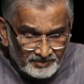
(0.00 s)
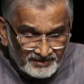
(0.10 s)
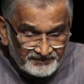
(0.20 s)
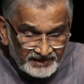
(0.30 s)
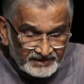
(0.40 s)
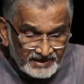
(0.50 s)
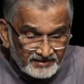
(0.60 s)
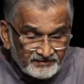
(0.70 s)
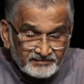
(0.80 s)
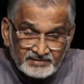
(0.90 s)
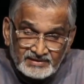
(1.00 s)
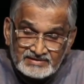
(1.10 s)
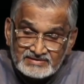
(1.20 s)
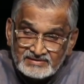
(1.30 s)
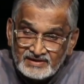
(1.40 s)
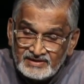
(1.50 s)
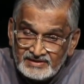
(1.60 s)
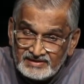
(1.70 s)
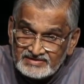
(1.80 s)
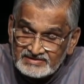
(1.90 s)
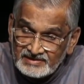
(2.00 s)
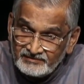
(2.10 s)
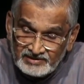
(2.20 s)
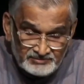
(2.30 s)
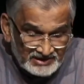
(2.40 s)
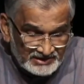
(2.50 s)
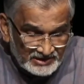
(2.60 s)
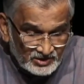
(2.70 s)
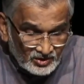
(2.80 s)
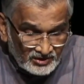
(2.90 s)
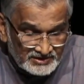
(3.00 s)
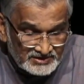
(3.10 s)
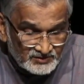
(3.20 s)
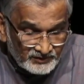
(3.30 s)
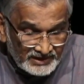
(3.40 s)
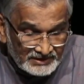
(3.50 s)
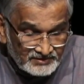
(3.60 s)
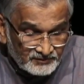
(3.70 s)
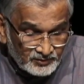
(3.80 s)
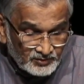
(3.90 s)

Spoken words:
Buffett gave his $37 billion wealth